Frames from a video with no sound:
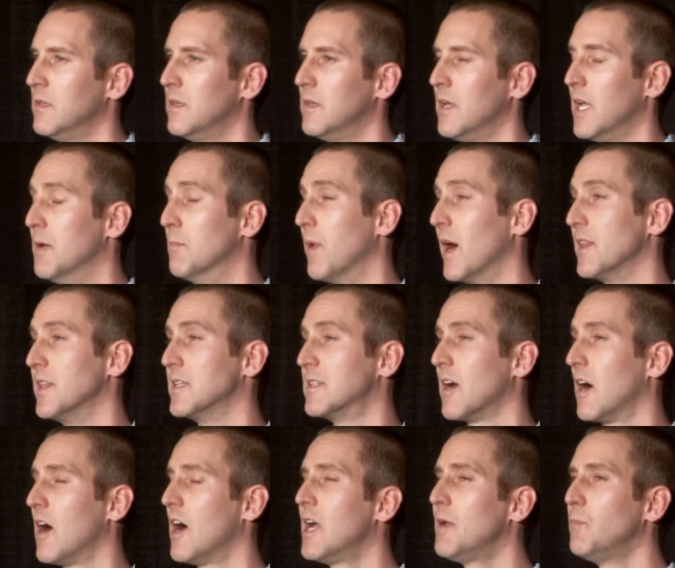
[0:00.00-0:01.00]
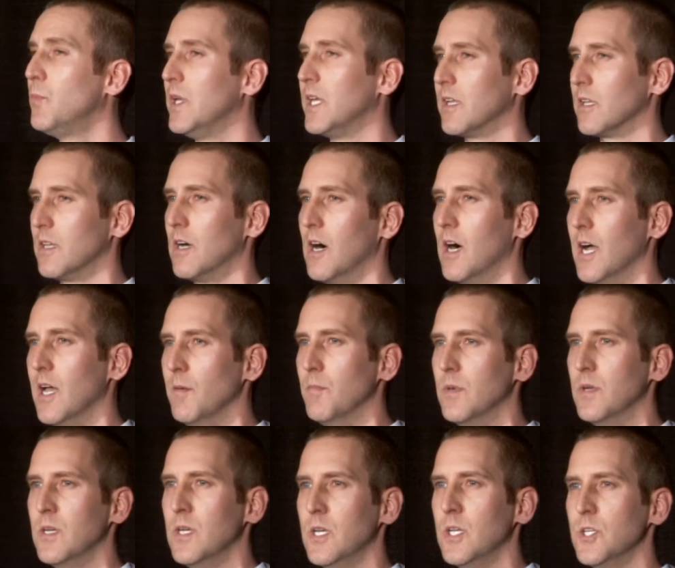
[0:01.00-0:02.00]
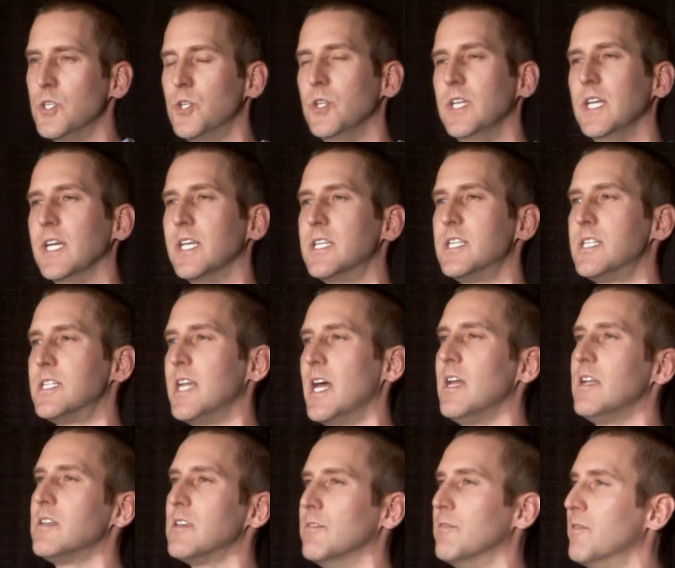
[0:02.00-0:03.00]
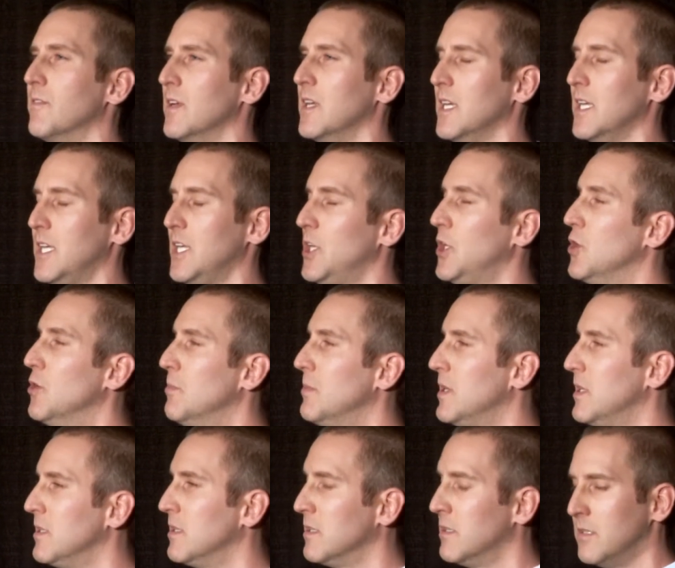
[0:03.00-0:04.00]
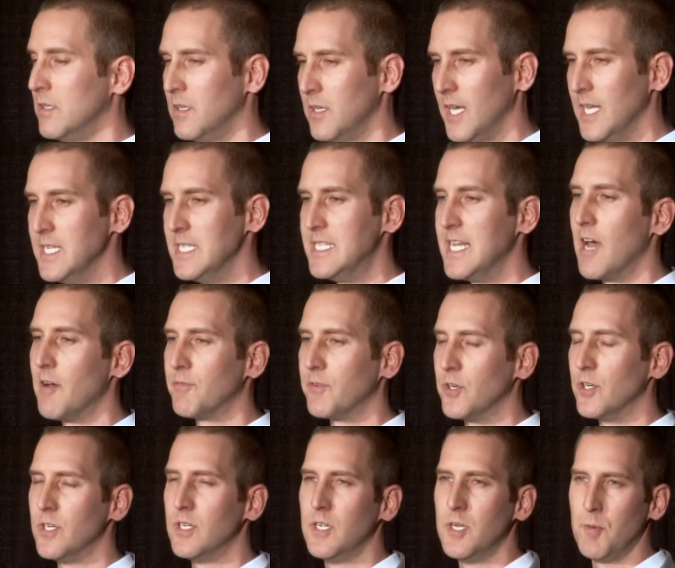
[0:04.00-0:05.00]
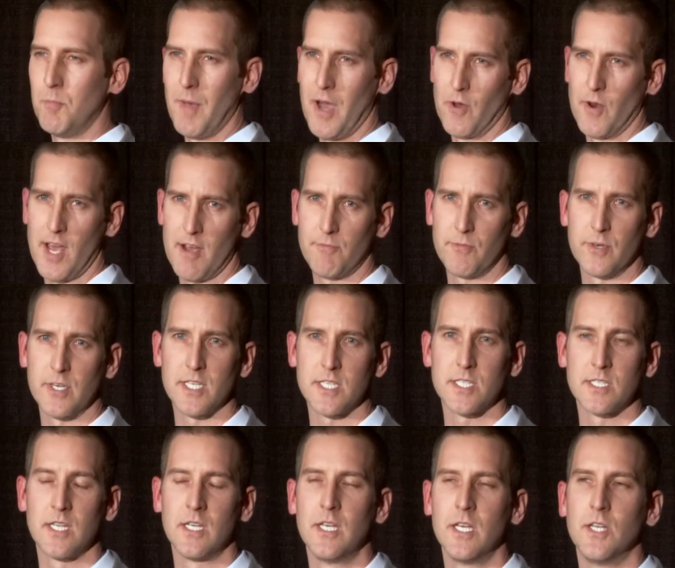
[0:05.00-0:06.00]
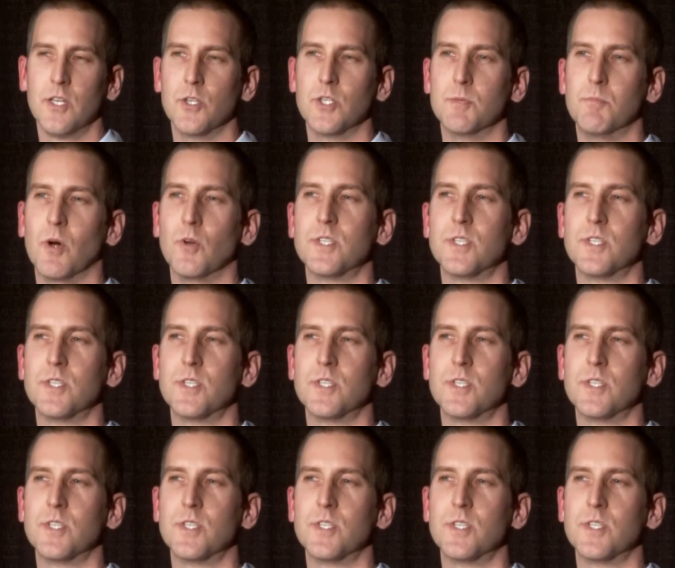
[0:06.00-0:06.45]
and by the time we climb, to the extent of human endeavor, Mount Everest, there's about